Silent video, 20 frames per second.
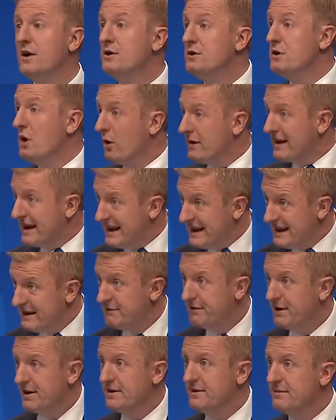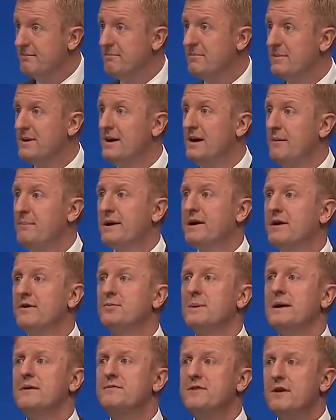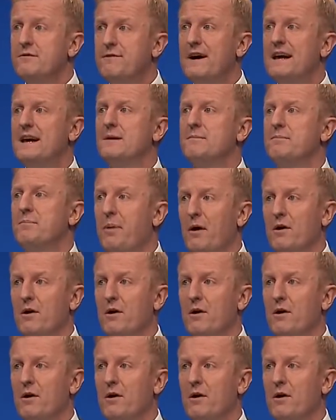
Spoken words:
Not even because we have developed